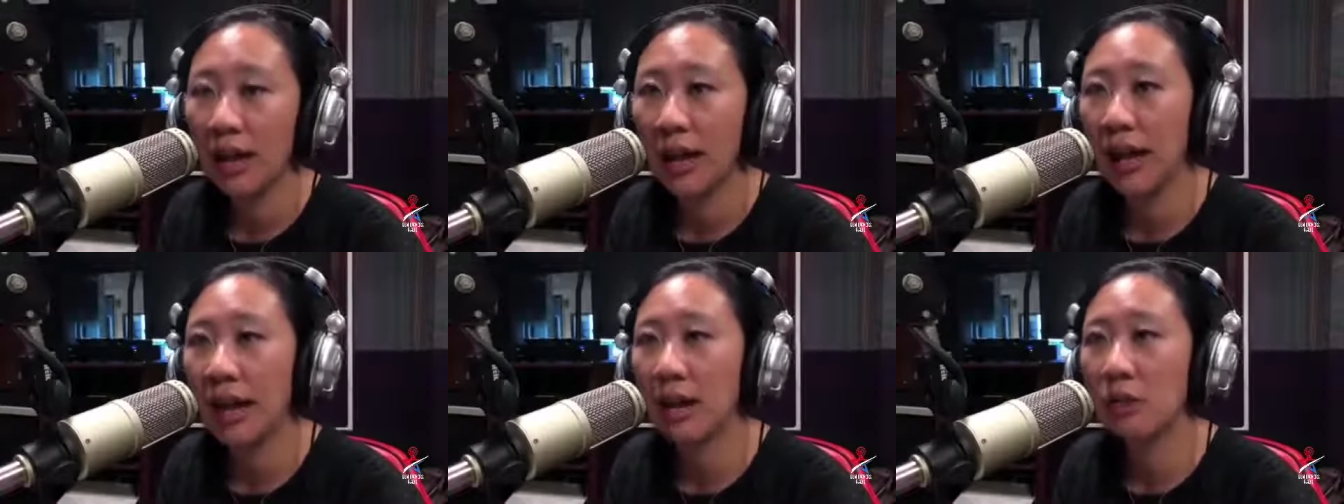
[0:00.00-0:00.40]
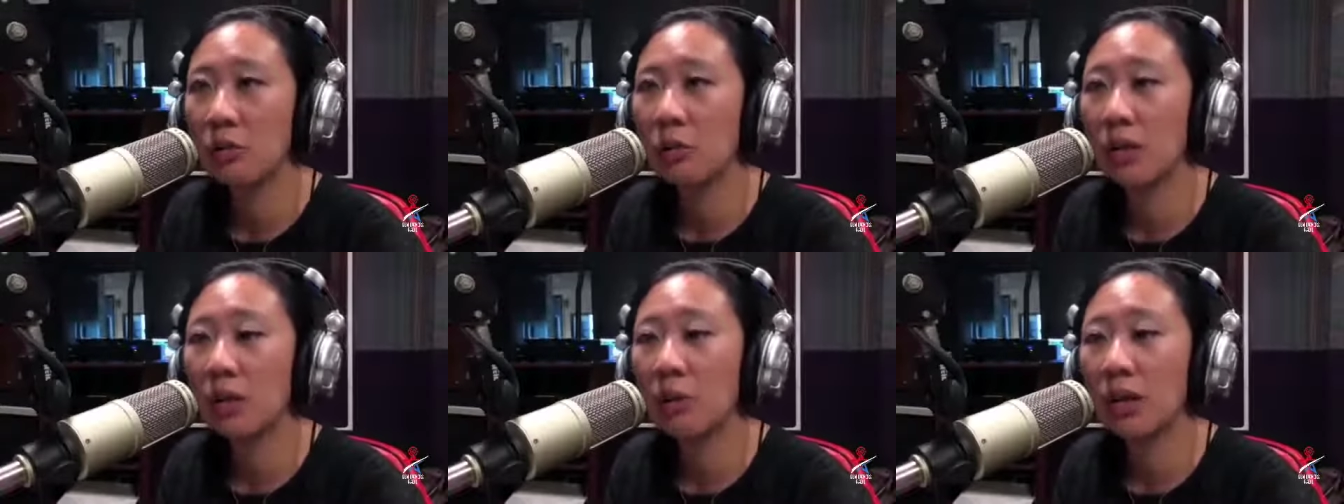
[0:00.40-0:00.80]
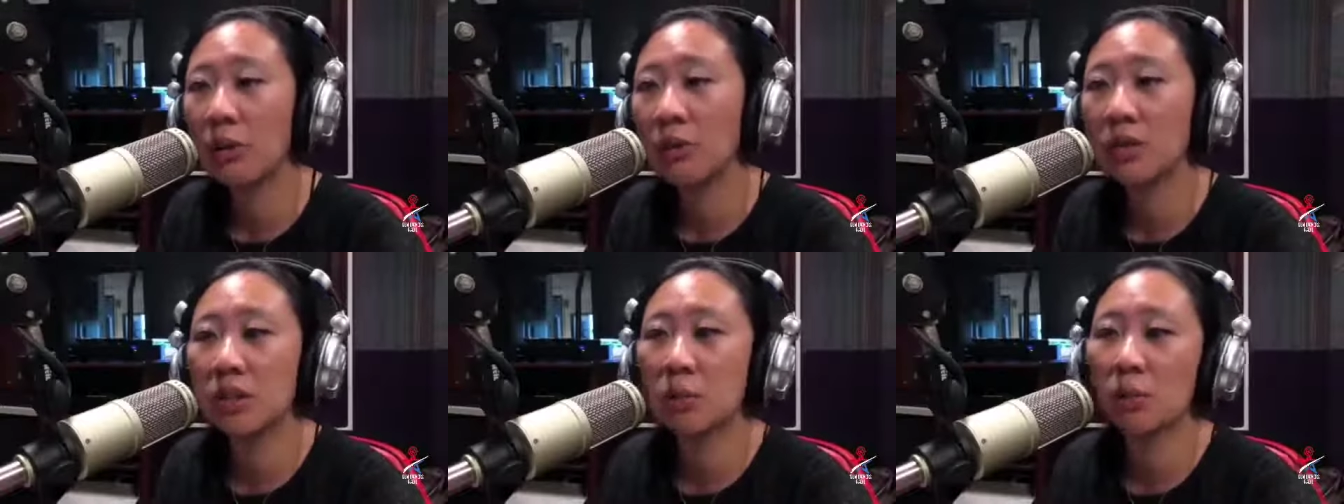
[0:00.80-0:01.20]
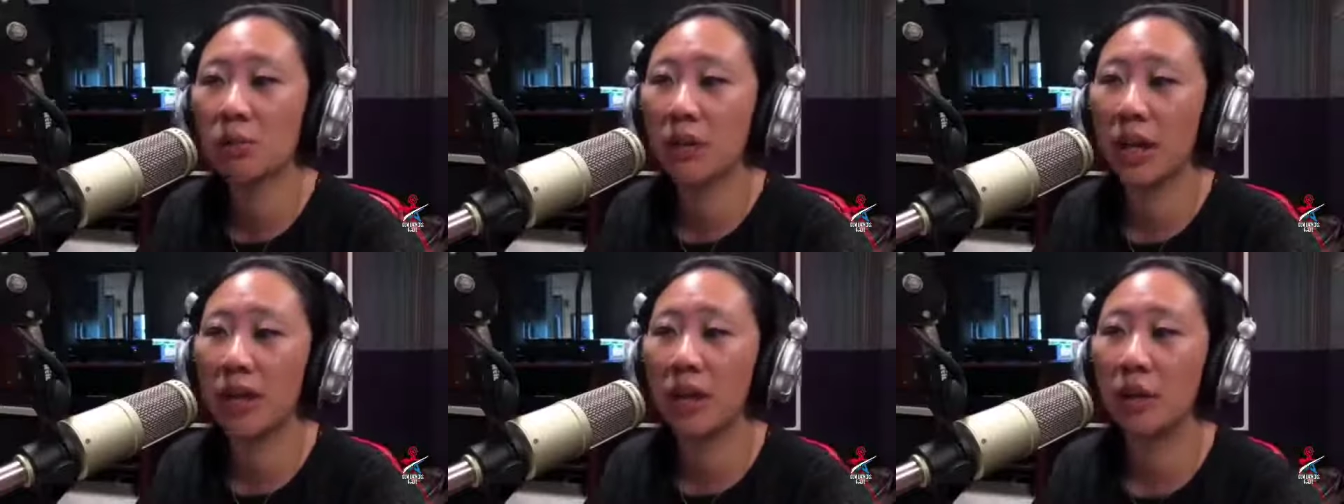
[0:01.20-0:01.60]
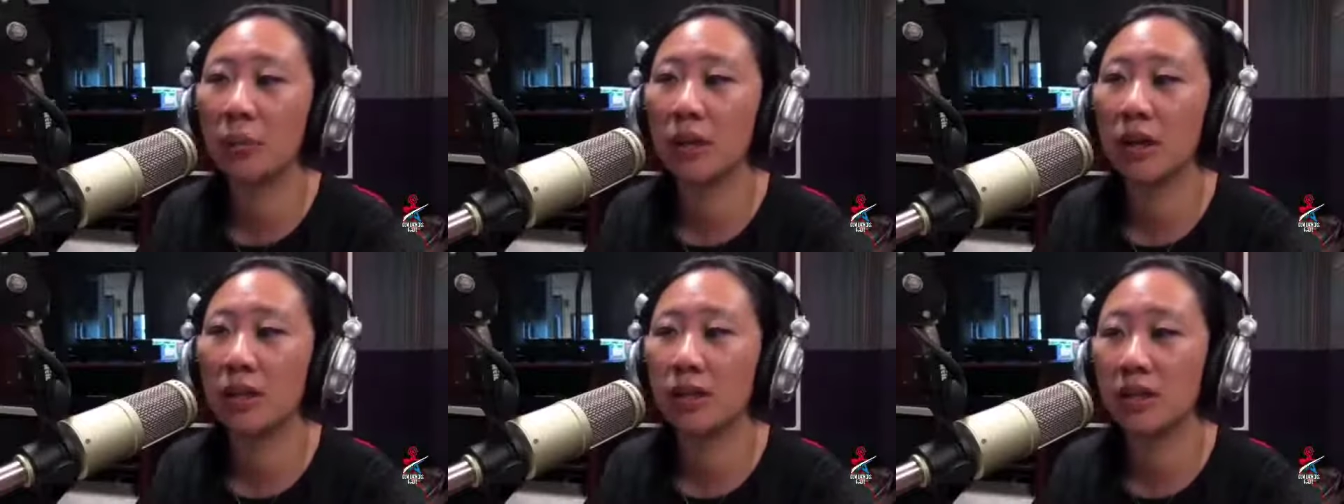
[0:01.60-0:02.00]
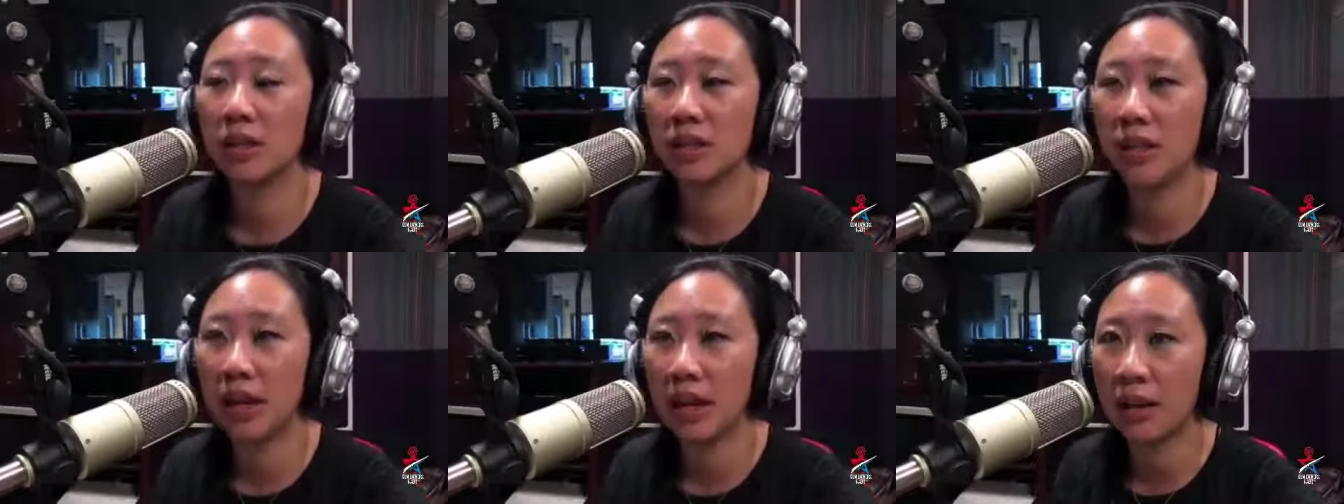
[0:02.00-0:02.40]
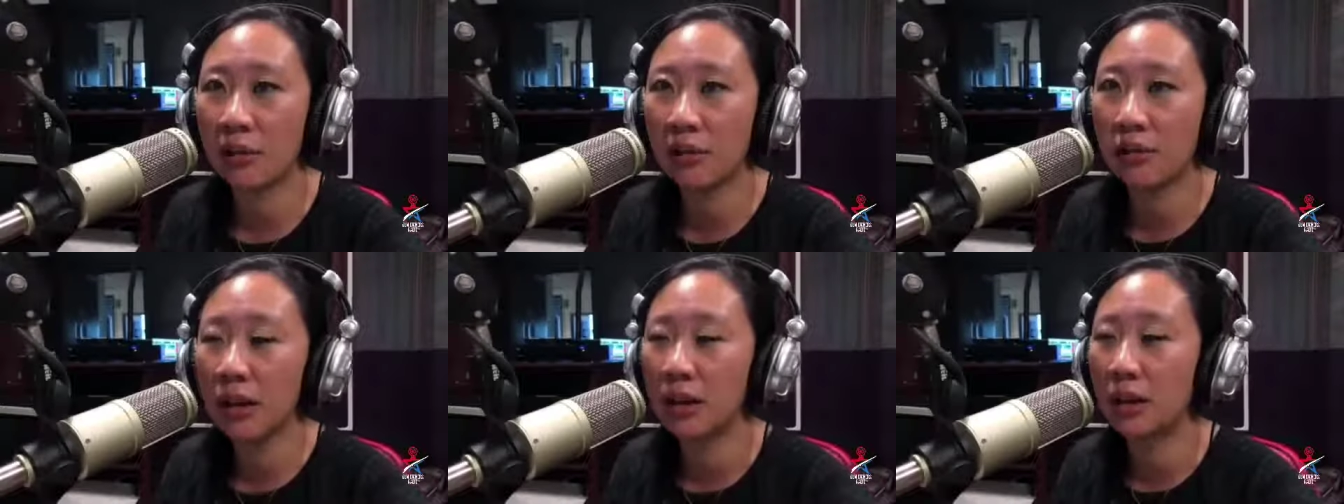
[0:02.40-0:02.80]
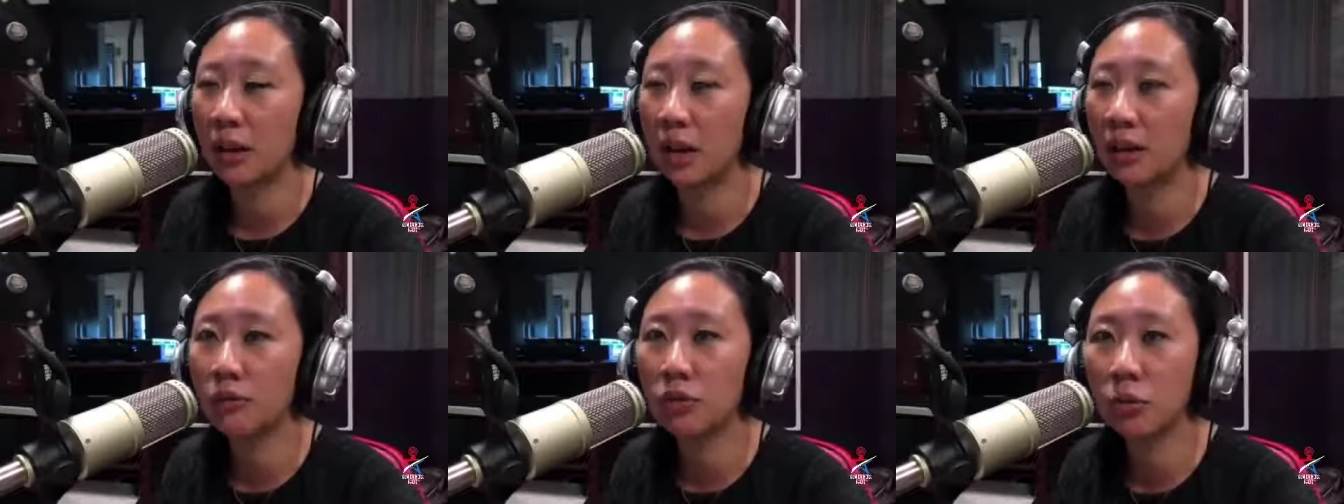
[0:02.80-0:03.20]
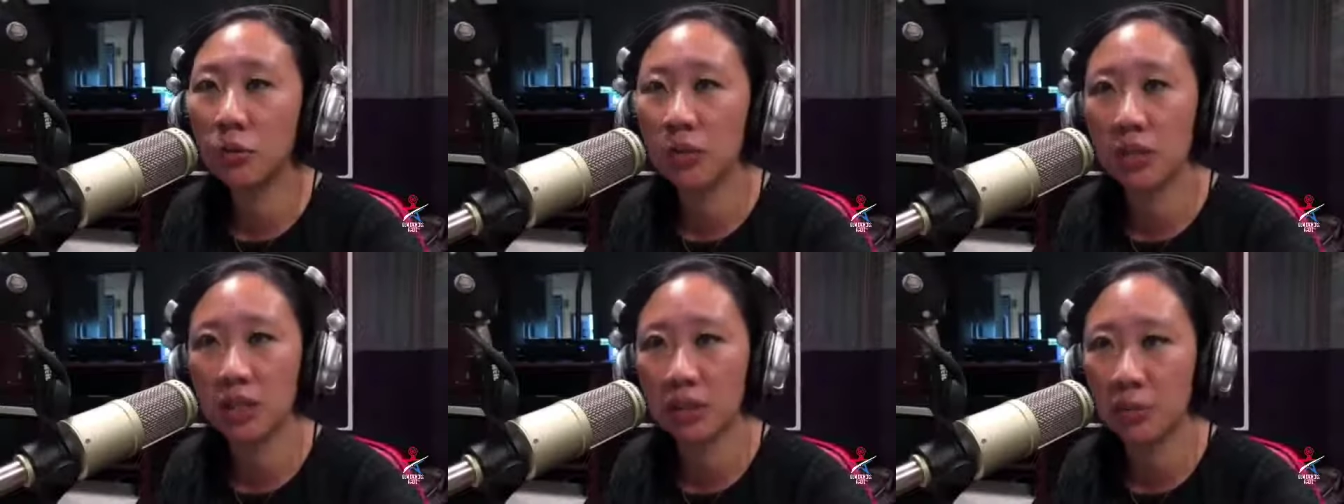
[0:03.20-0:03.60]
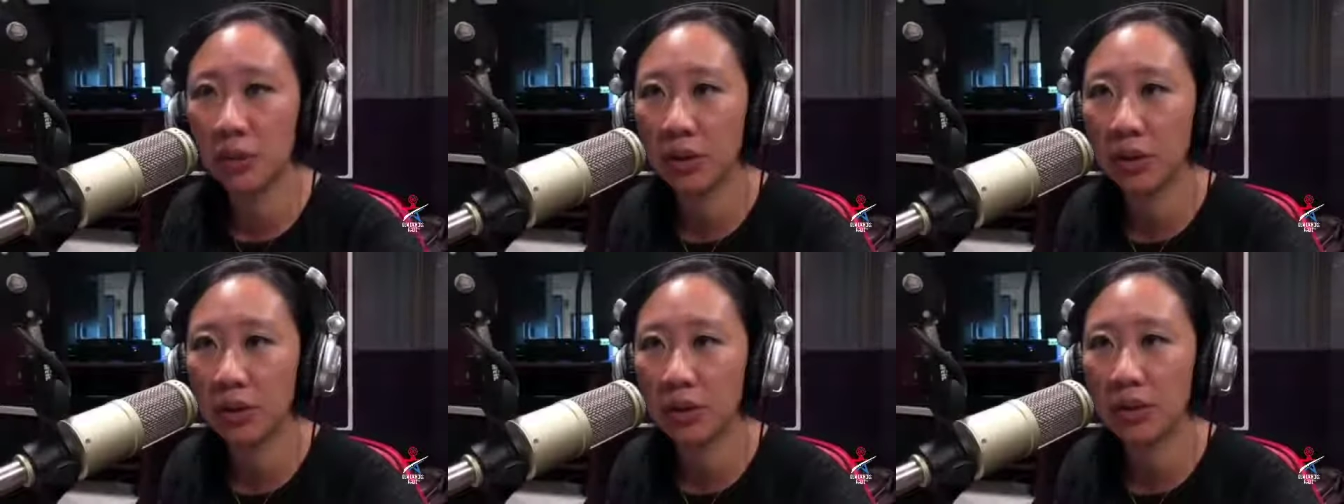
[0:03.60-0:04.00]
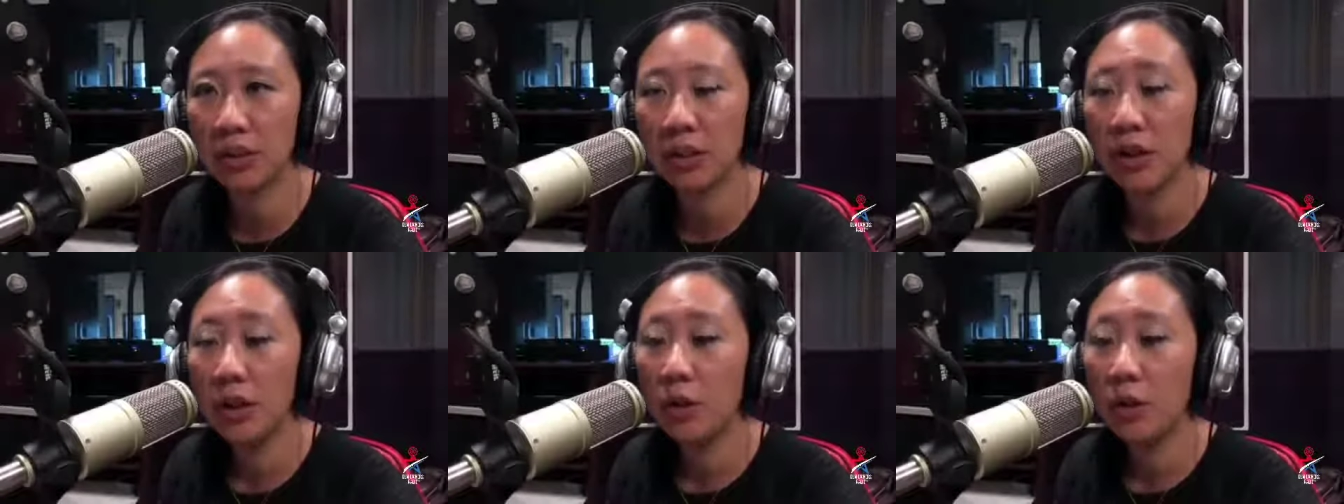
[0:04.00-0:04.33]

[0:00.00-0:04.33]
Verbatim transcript: And we were able to provide them a safe and comfortable experience